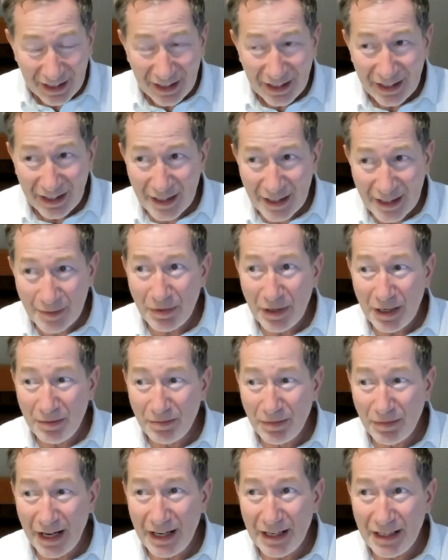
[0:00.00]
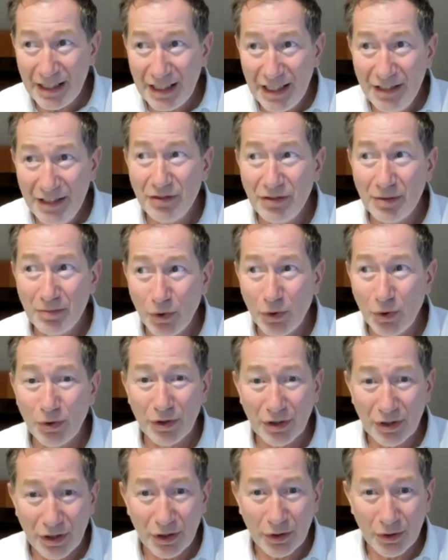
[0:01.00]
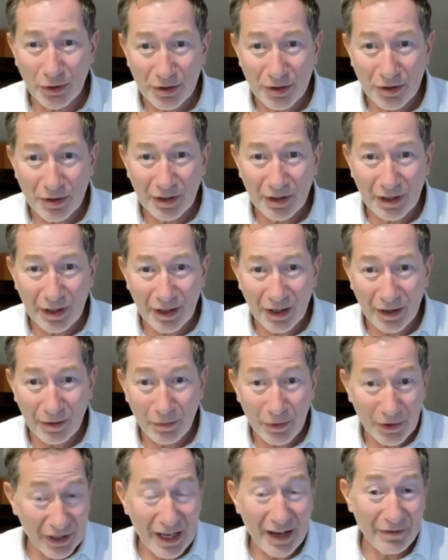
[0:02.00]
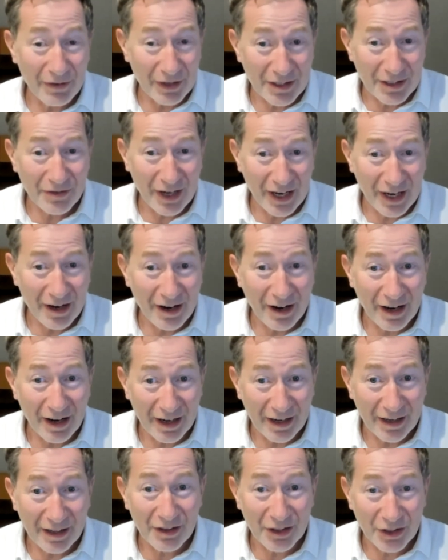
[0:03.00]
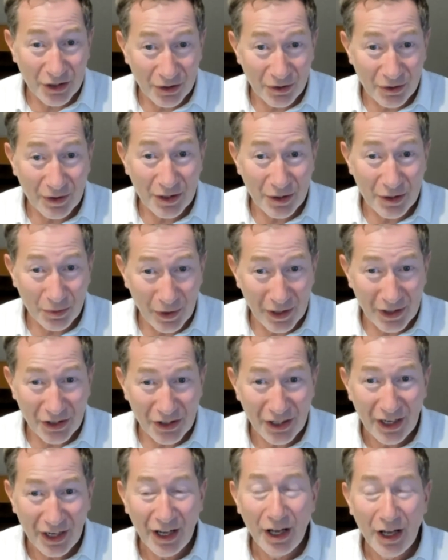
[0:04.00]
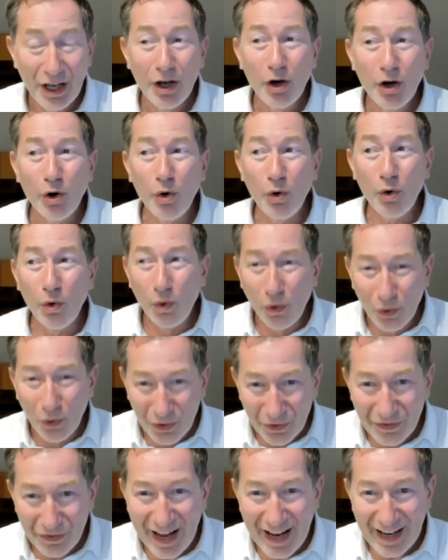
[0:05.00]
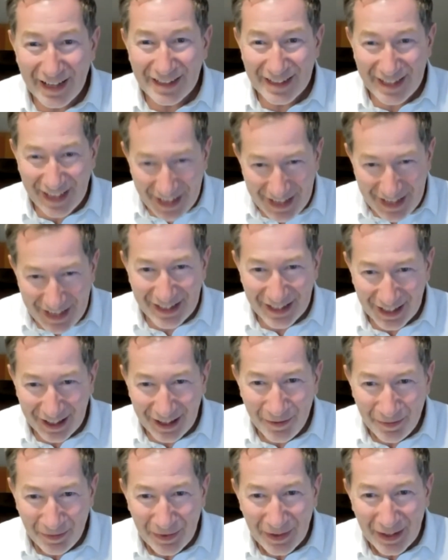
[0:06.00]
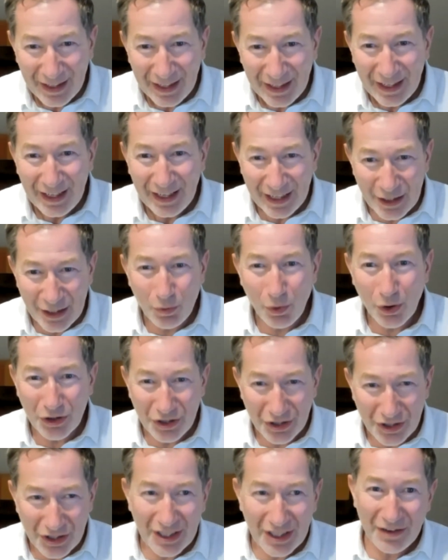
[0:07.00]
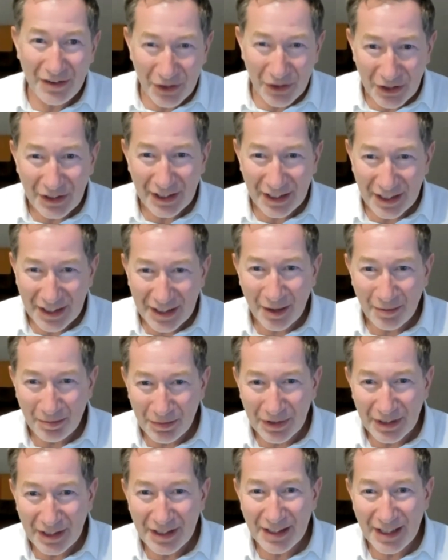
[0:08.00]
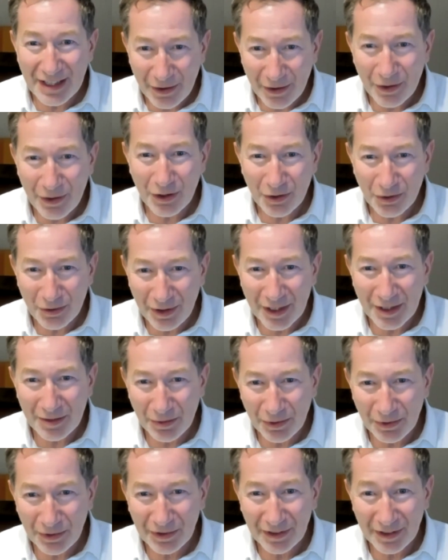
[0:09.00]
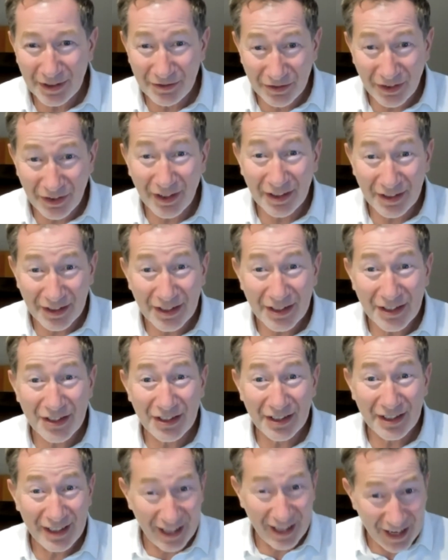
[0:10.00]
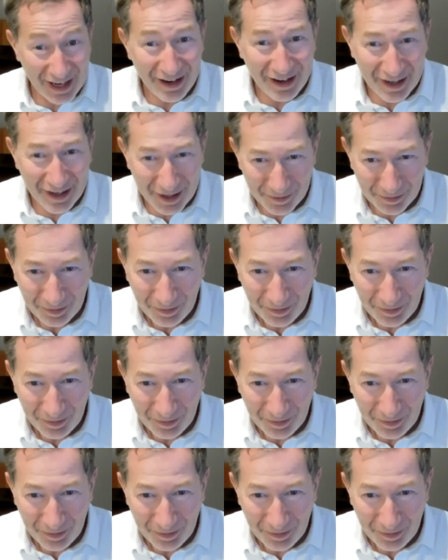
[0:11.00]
has been made even more acute with the advent of AI and the degree to which all of that data is what has given these companies their incredible advantage in AI.